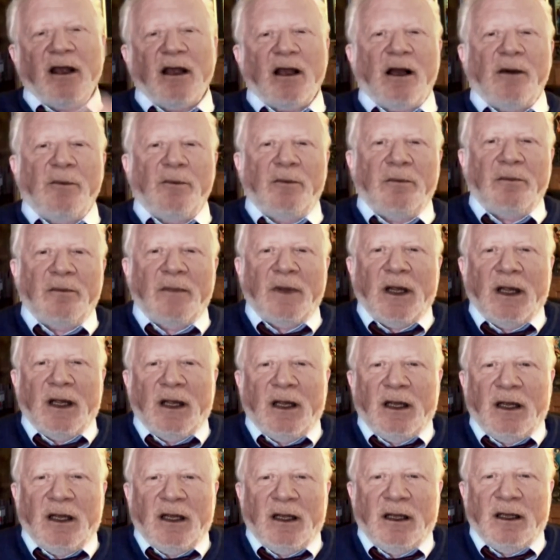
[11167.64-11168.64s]
I'm
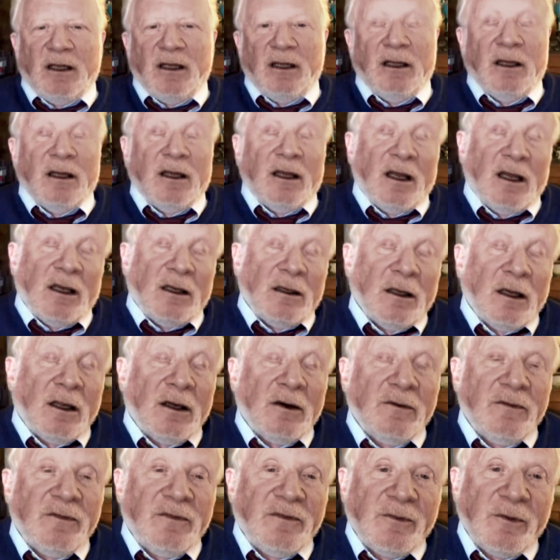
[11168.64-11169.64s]
in
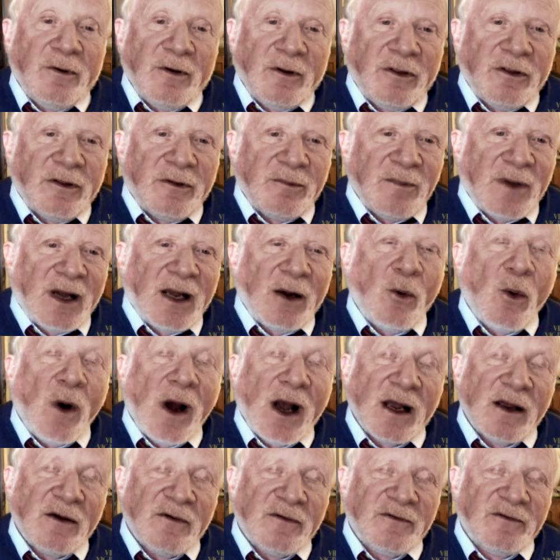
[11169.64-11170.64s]
love with my
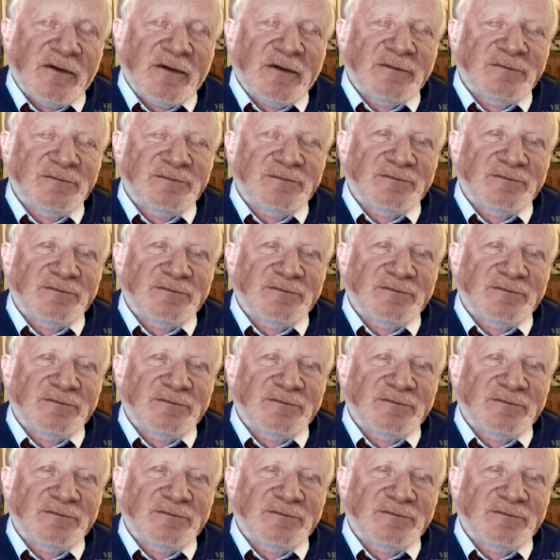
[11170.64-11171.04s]
wife.